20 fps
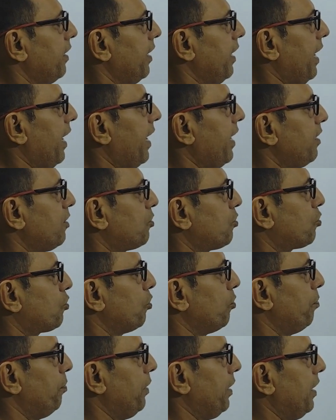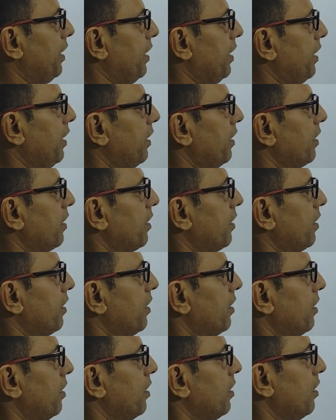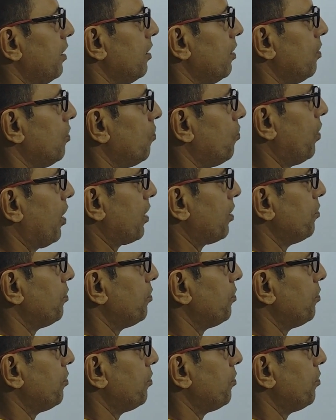A is to B. What